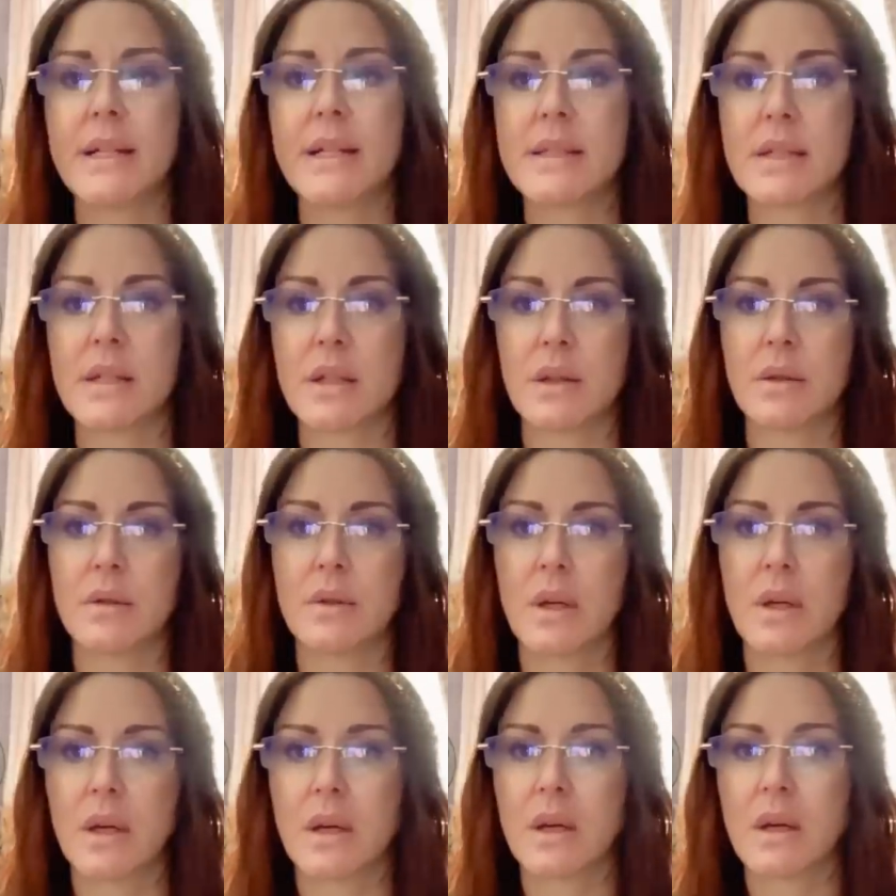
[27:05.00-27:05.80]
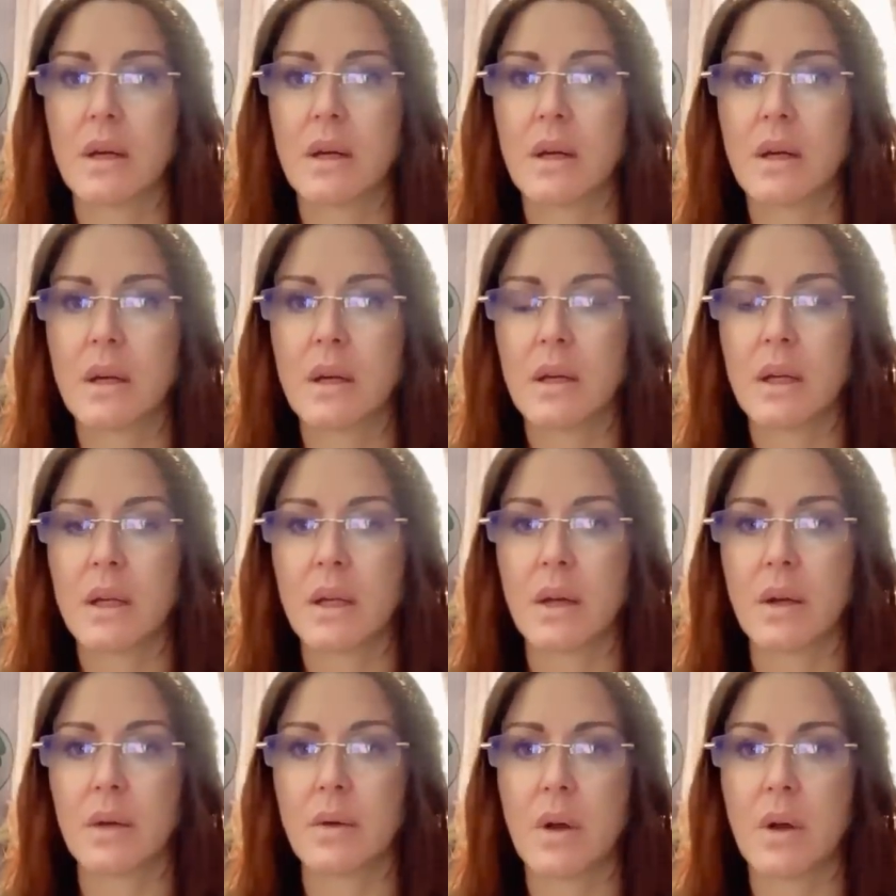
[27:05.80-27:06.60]
to. You
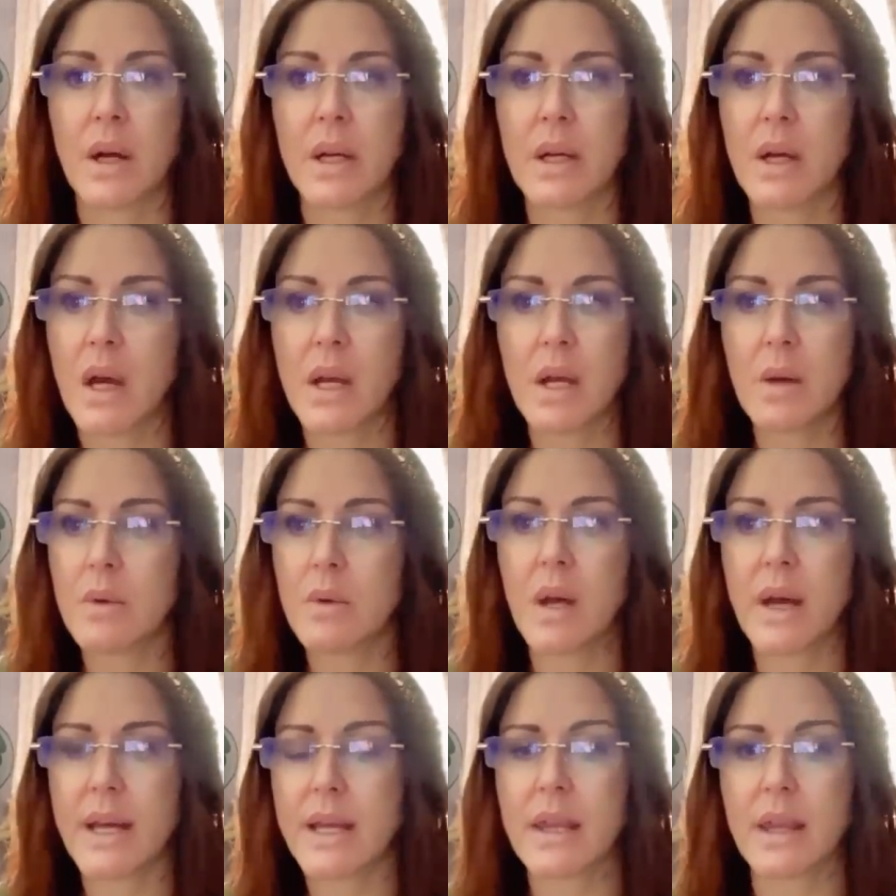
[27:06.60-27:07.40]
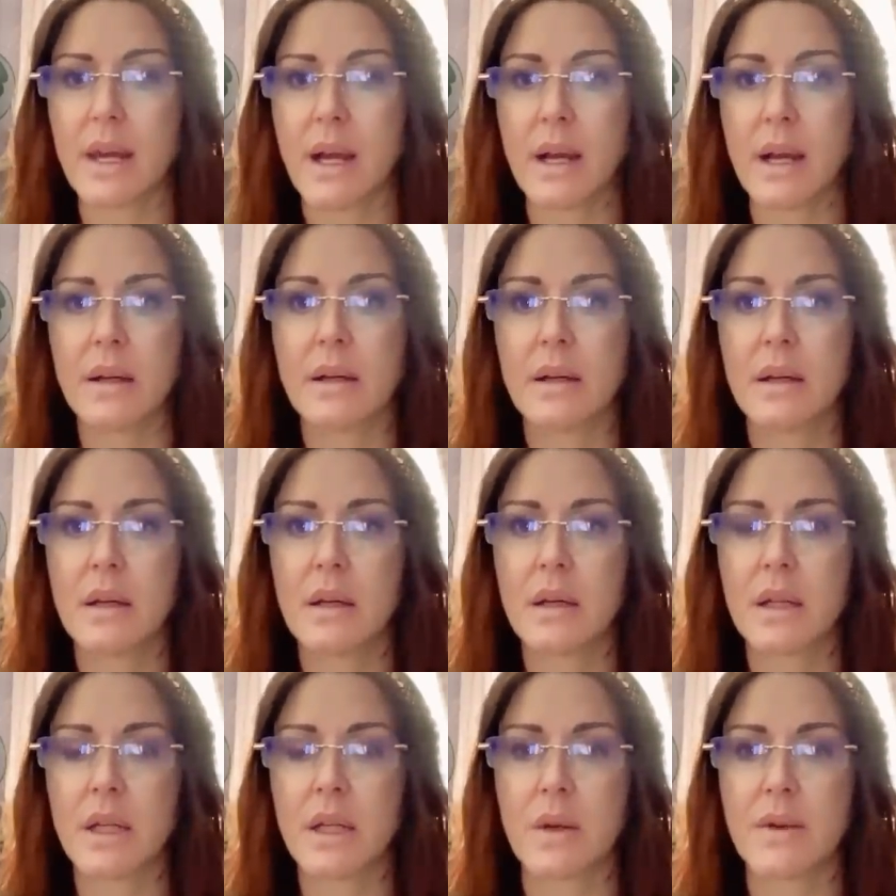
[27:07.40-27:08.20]
know, I don't like that.
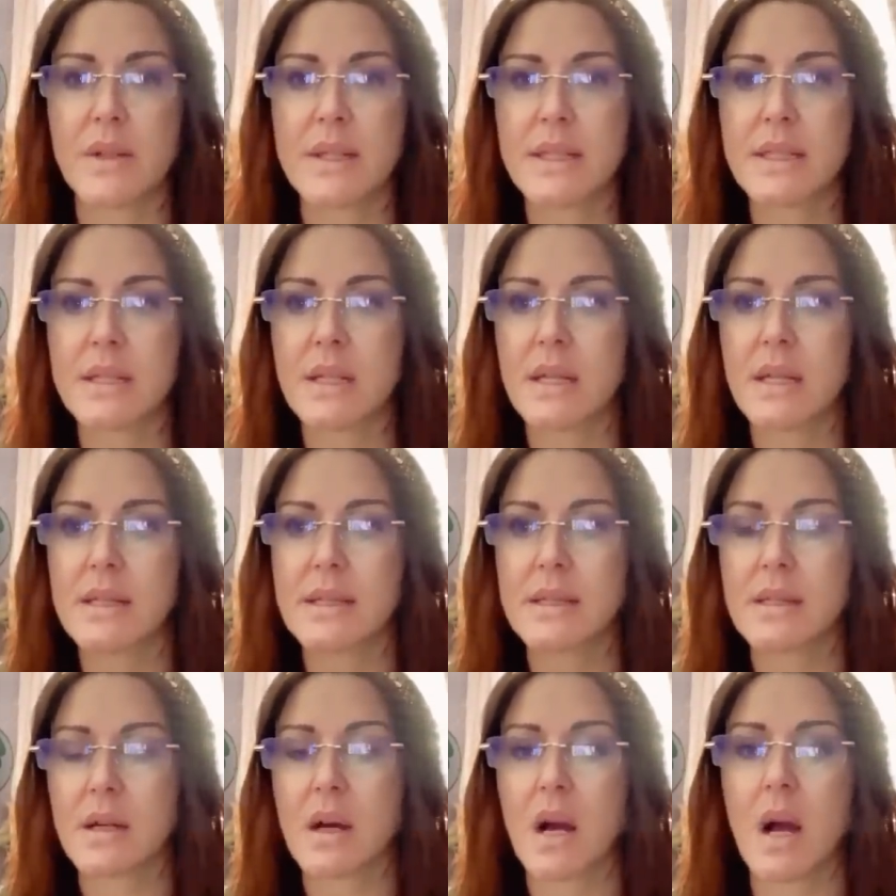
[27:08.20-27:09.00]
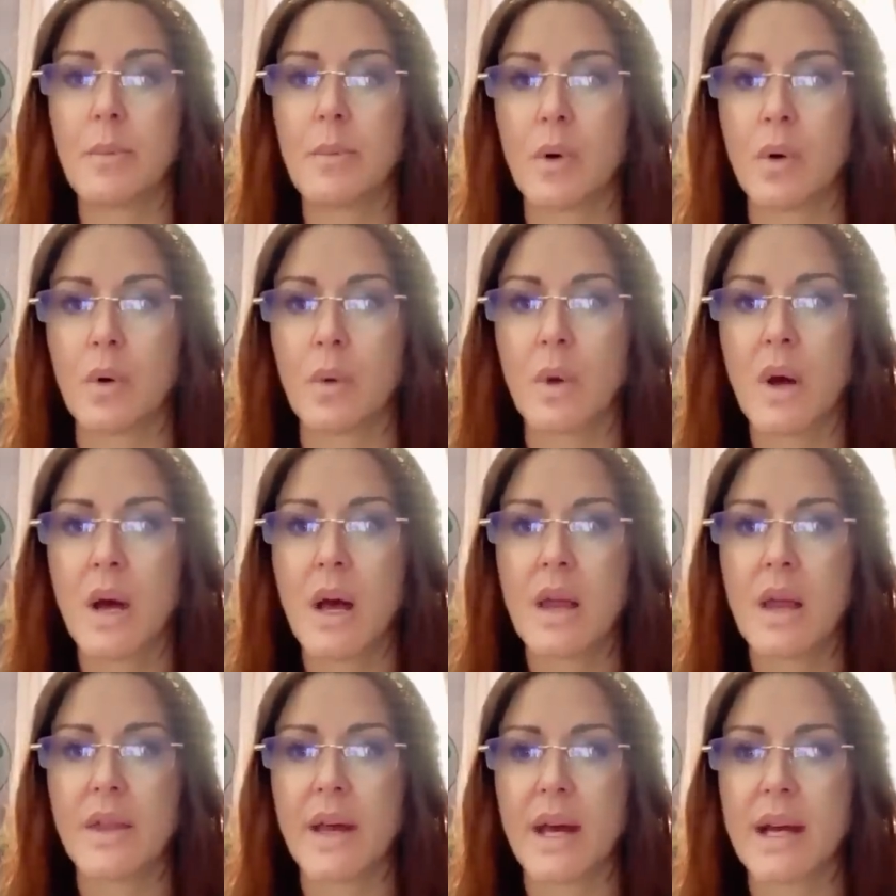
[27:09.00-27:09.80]
You know, this is a couple
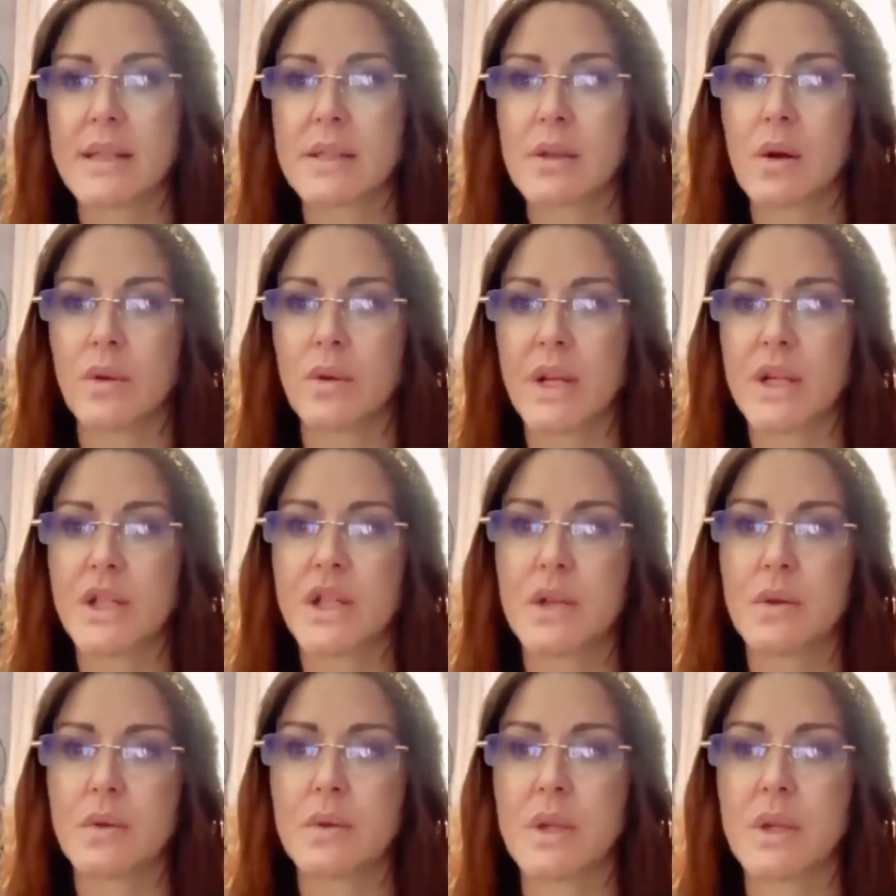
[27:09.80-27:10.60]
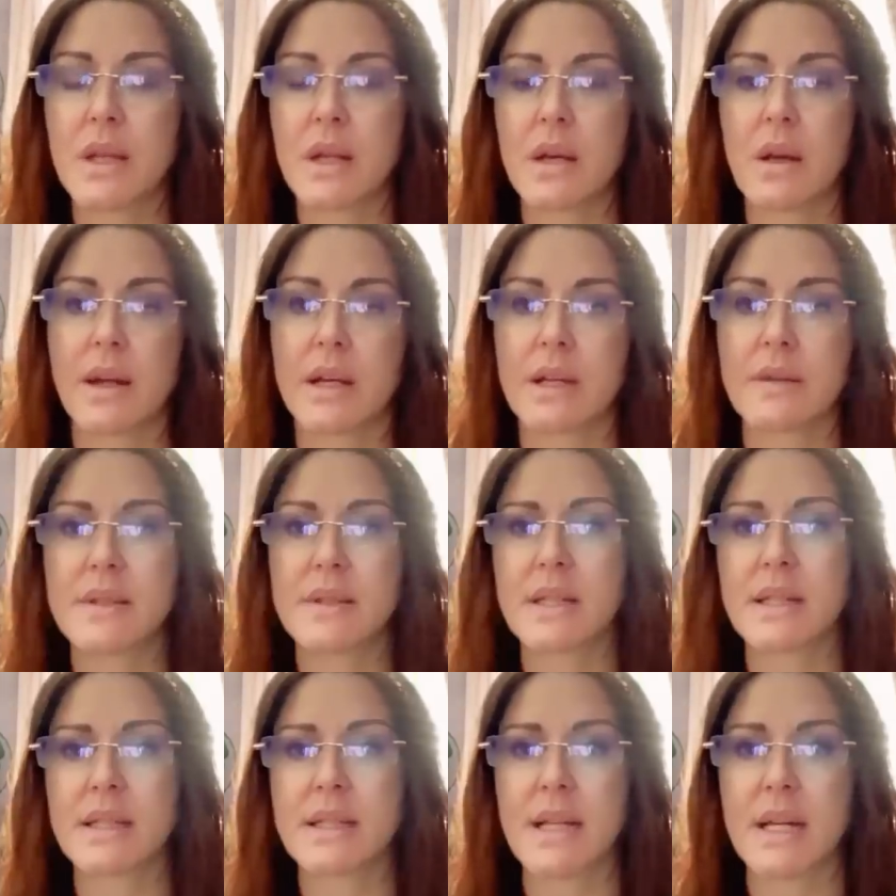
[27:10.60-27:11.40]
that has got their children in the line of
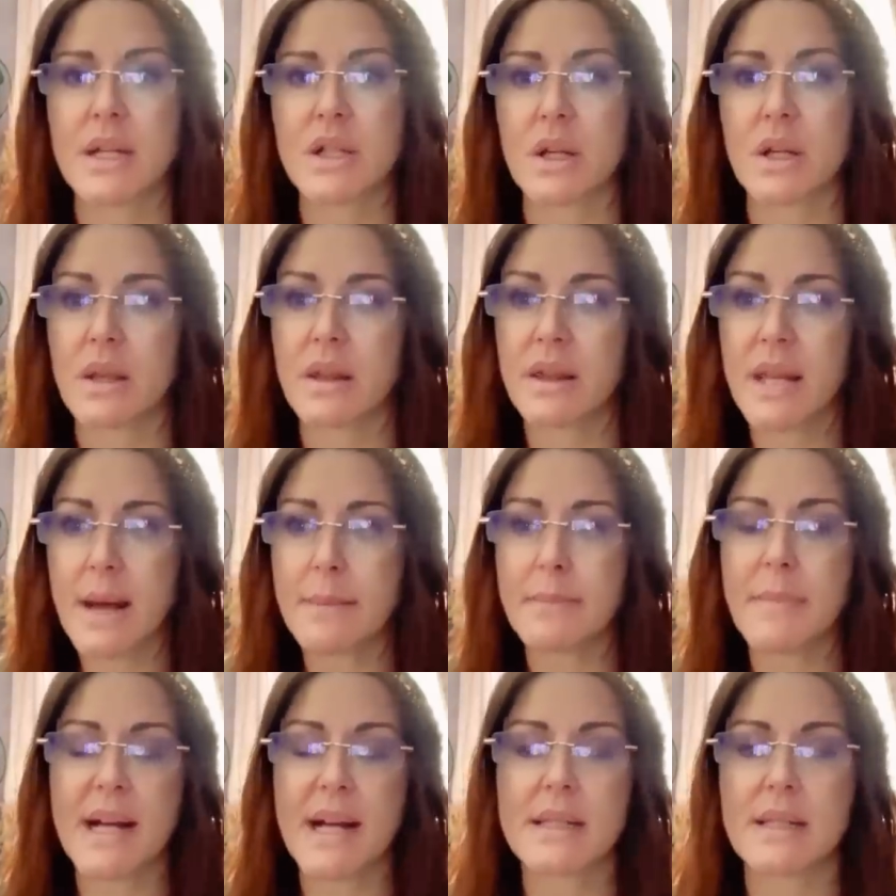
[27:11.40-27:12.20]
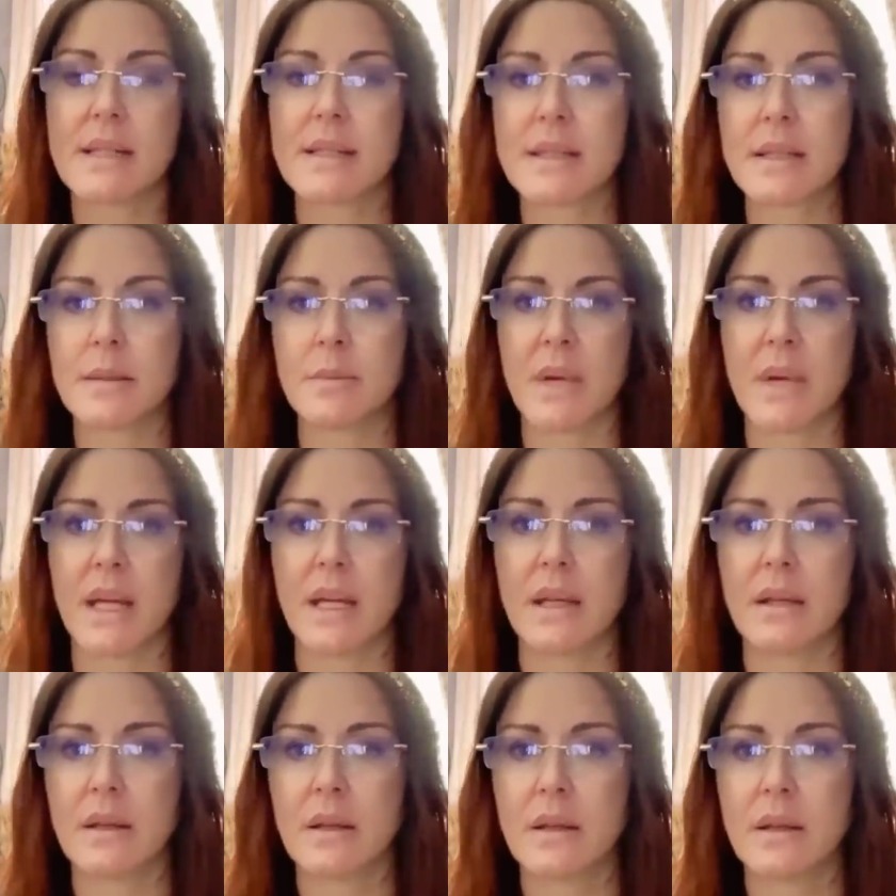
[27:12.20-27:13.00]
succession. That matters to
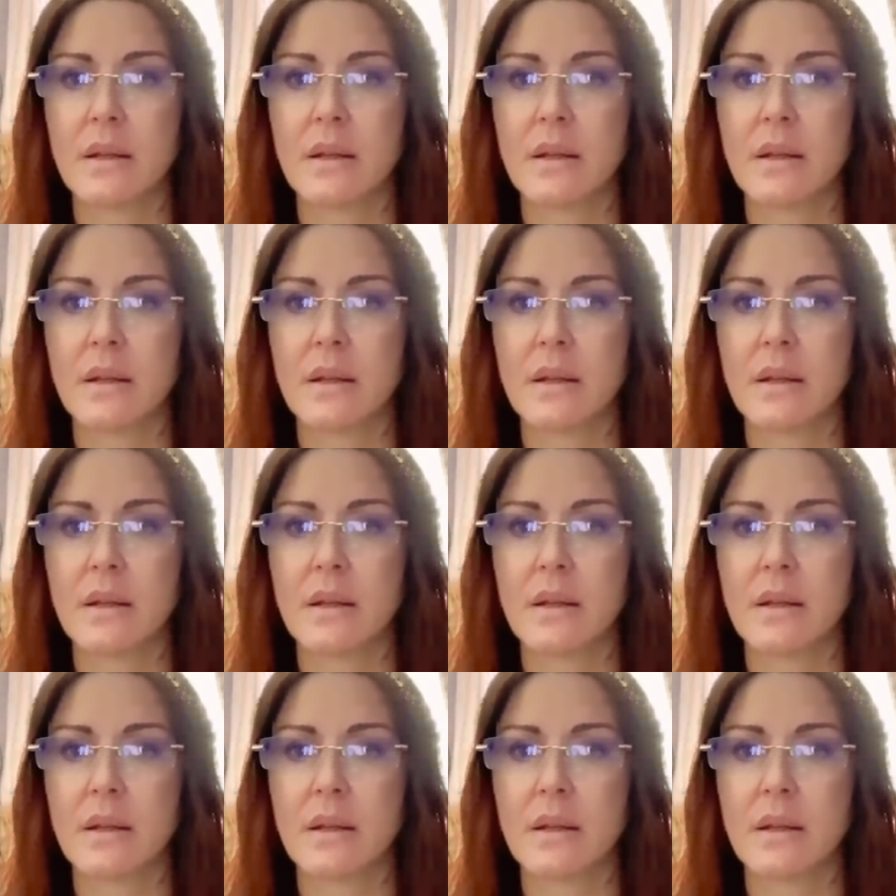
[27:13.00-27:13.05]
me.